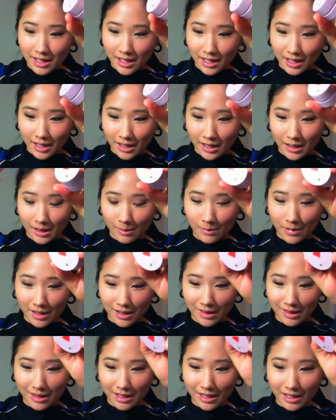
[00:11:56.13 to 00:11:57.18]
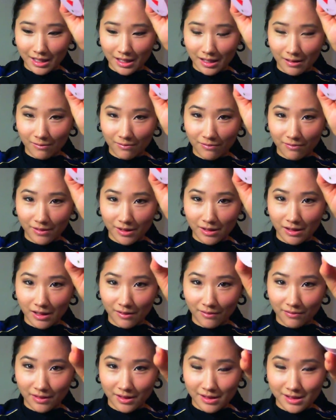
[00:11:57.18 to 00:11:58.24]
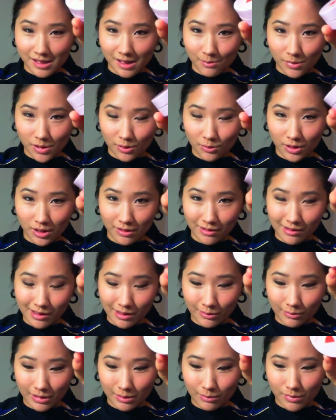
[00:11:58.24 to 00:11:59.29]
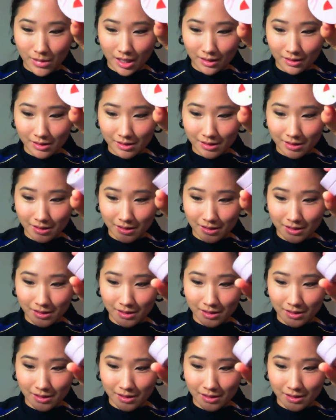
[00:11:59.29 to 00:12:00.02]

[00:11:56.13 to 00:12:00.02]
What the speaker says: I think if you left this somewhere where it would melt,